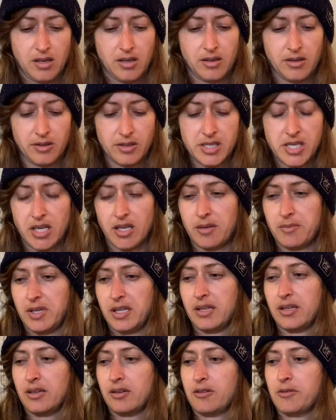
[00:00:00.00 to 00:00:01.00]
Oh, they're telling
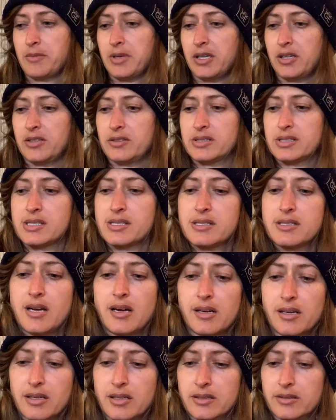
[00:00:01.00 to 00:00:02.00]
me they don't want me to use this
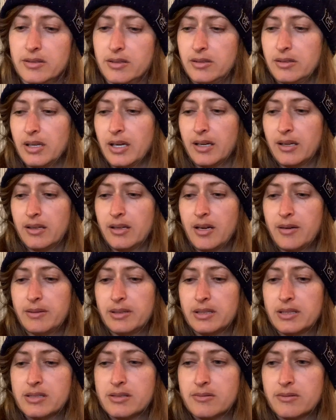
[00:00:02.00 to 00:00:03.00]
deck. Okay, how
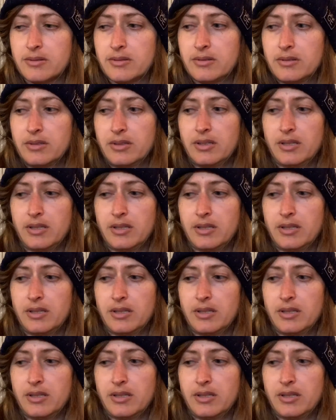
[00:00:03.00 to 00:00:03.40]
about this one?